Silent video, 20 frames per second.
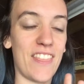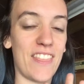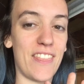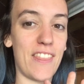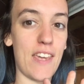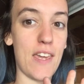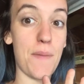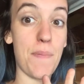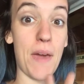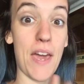
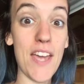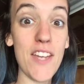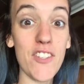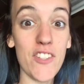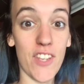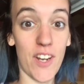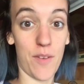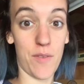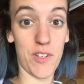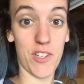The page
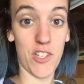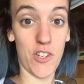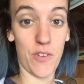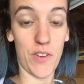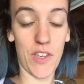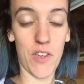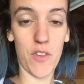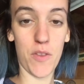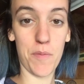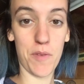that I was
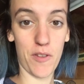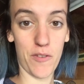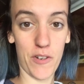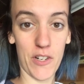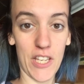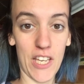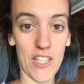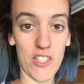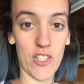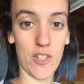showing you, the
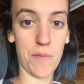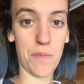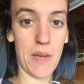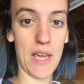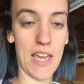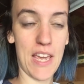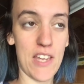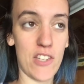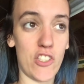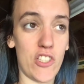Milford Kitchen
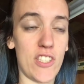page,